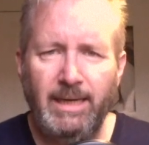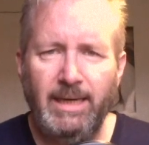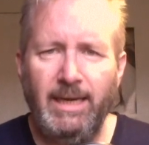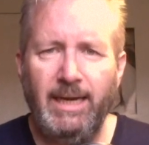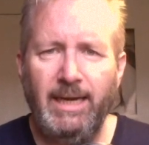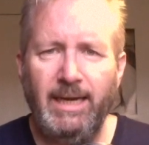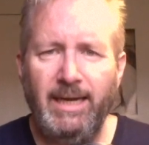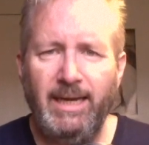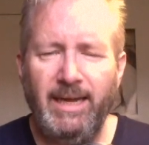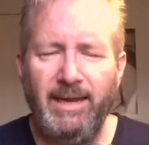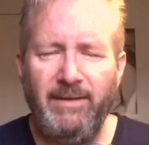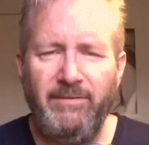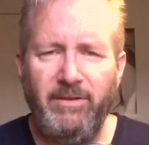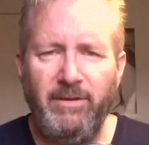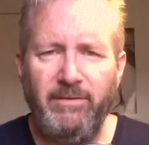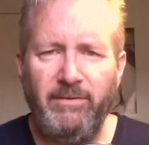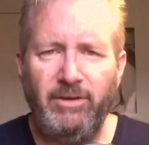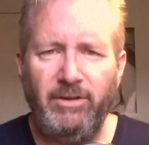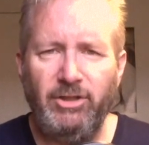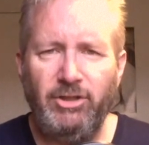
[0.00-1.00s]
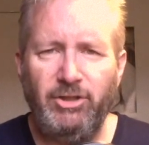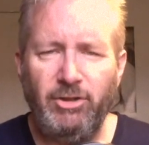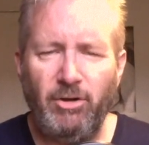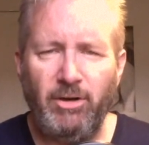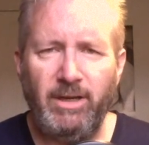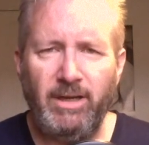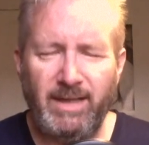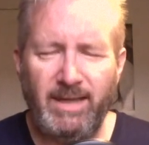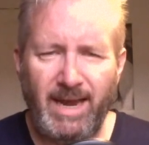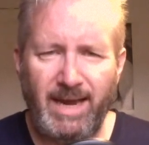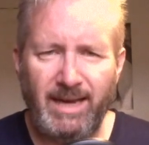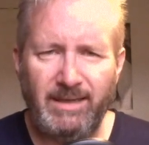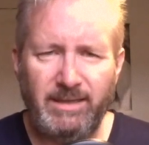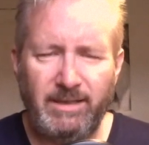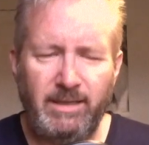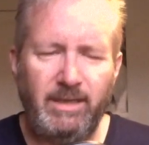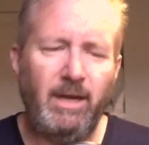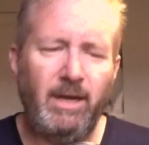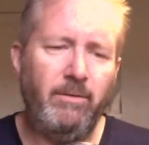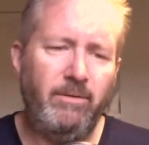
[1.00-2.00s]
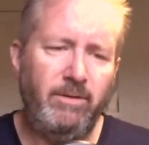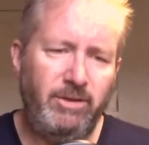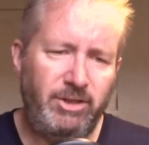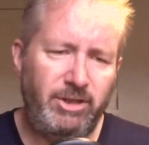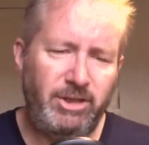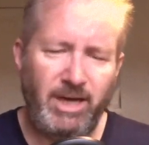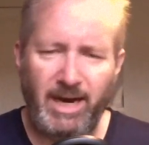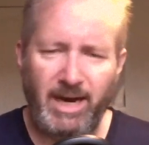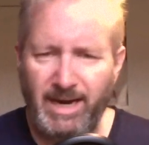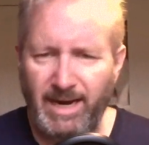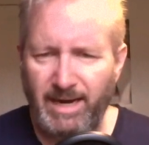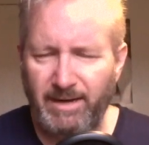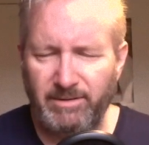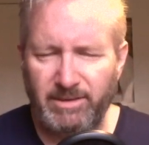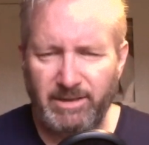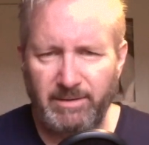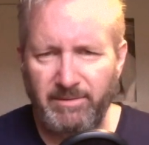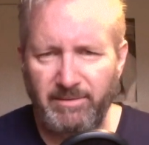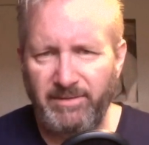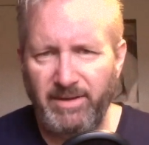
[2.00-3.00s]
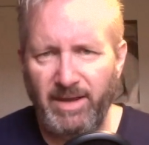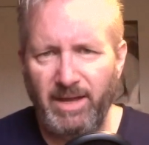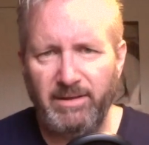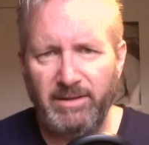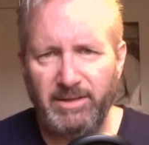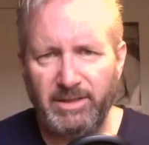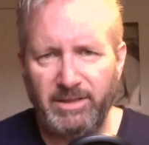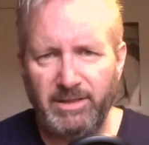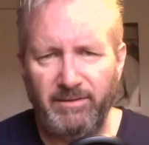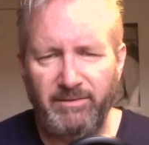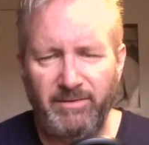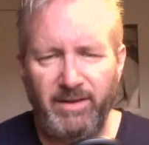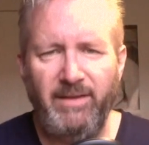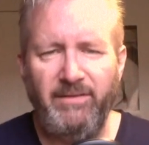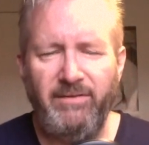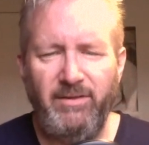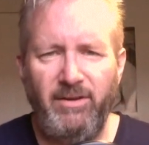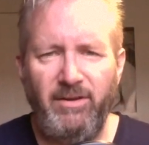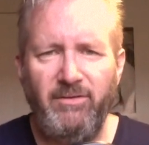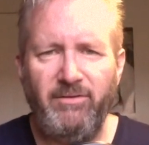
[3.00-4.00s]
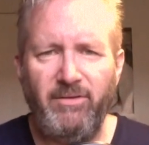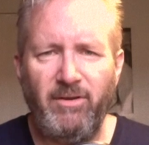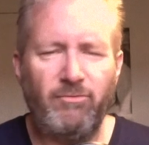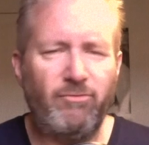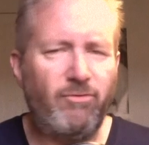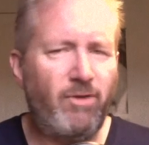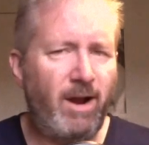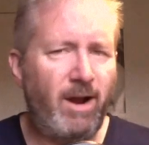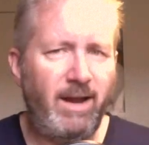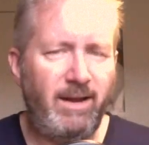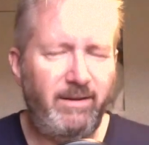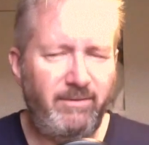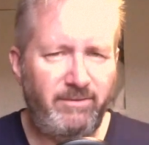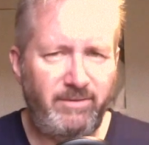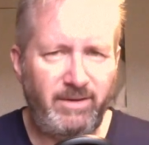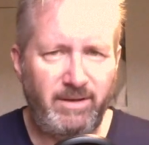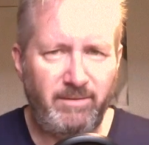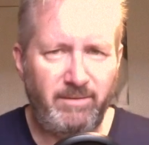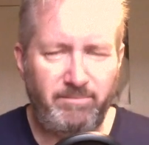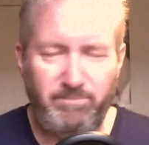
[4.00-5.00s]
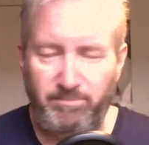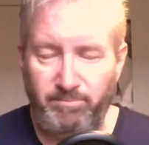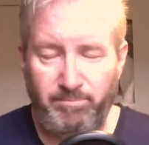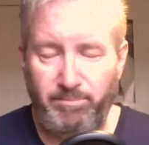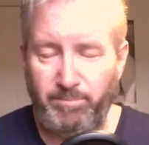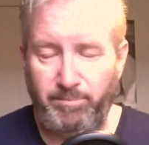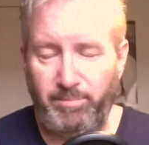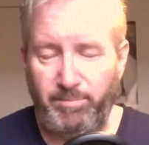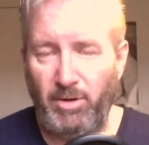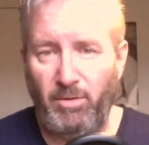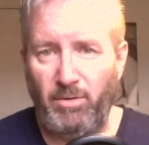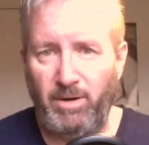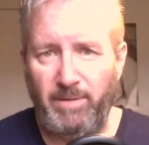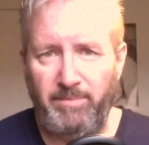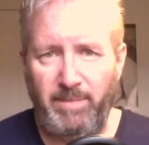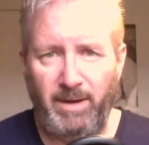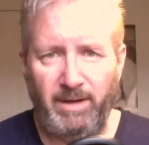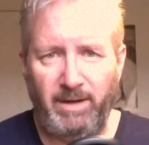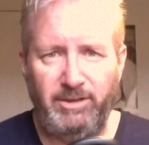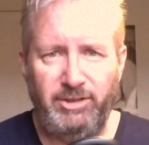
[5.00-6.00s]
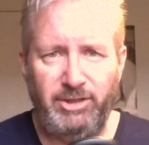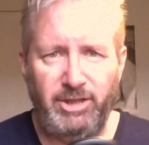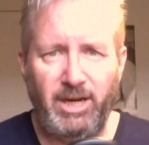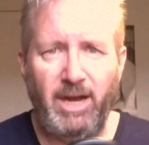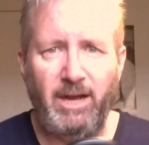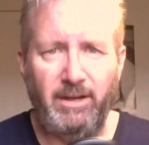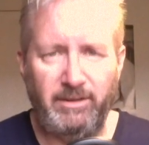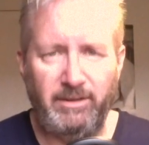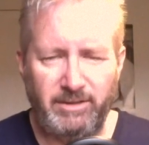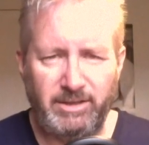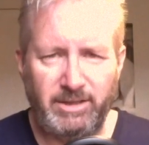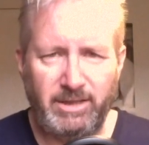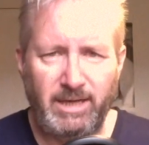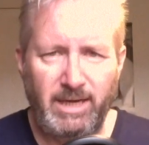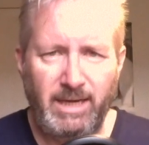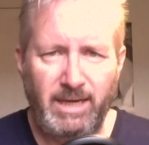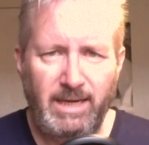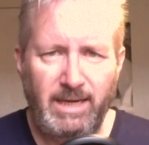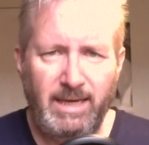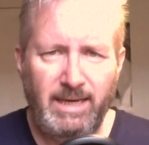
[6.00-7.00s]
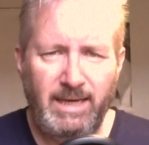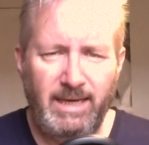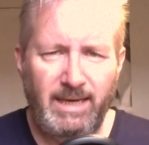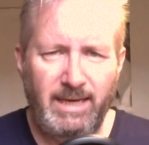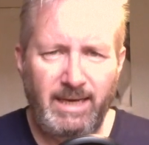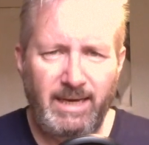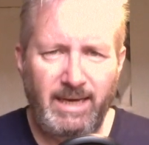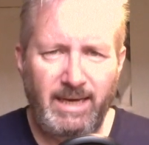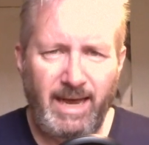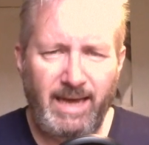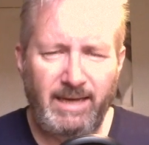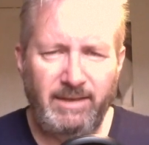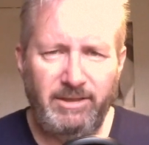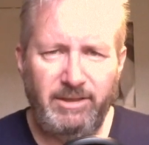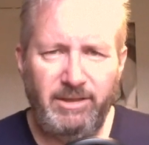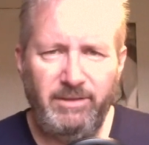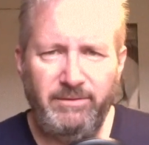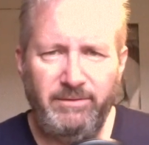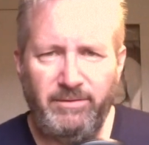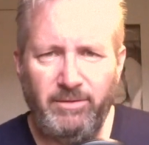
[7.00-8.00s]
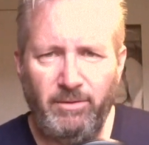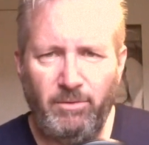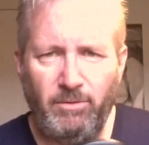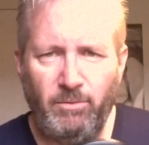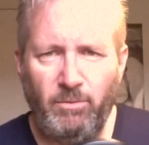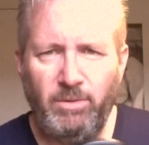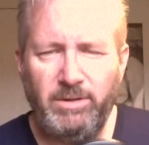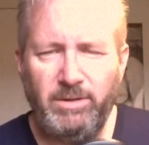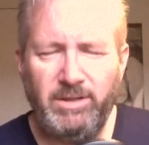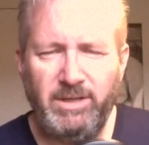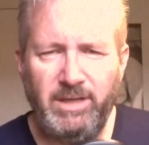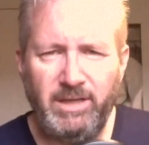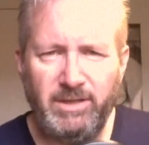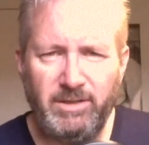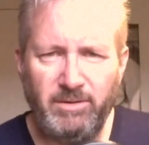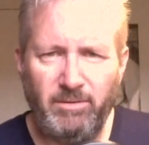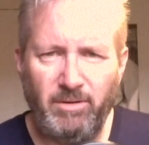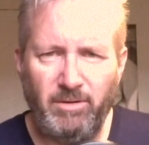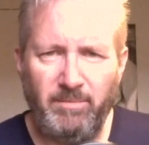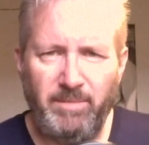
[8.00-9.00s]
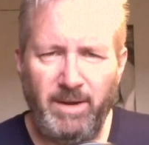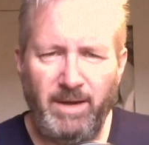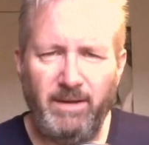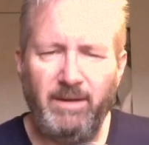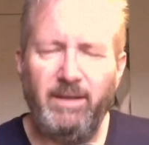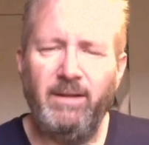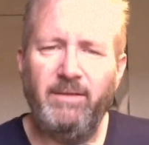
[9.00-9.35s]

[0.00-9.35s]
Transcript: Uh, if you've enjoyed that, go and check out some of the other stuff. If you've arrived purely by chance uh, and you've thought, what's this all about?